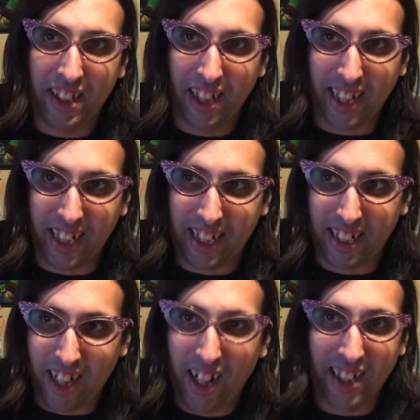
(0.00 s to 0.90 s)
like
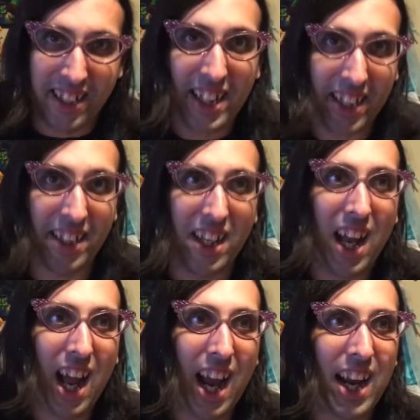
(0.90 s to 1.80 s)
the hunted,
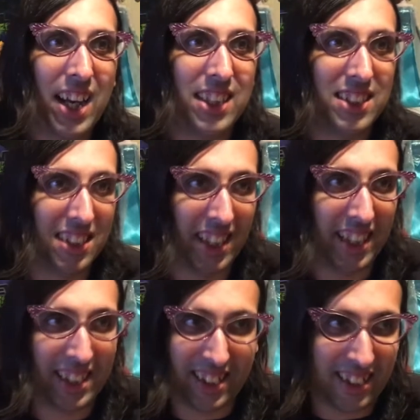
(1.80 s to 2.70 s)
and
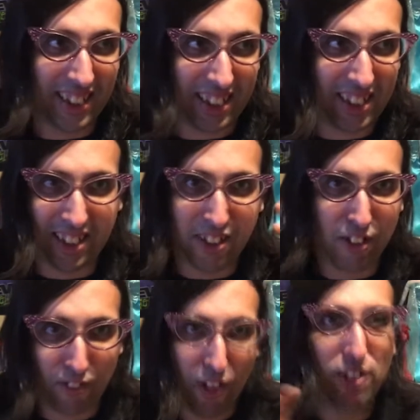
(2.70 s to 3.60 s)
like the
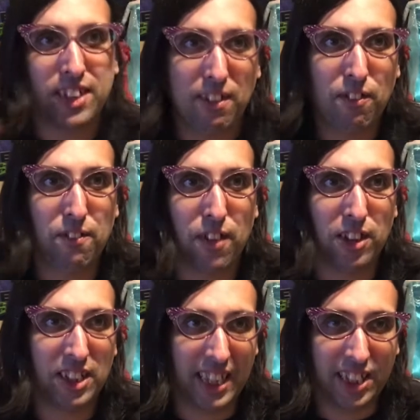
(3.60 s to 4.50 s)
roles have
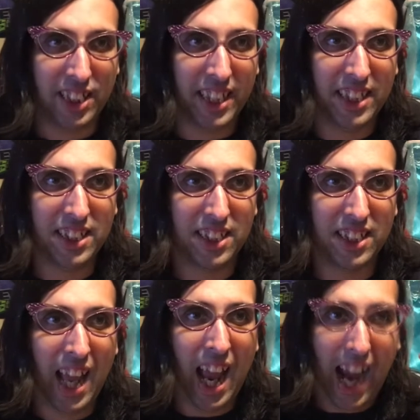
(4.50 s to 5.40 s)
reversed, and she is
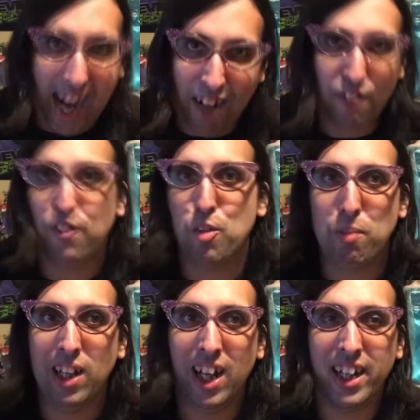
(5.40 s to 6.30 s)
just out for
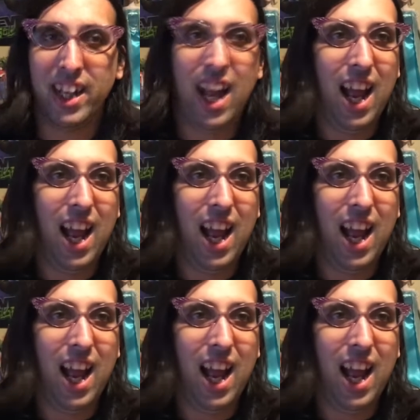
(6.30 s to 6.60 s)
blood.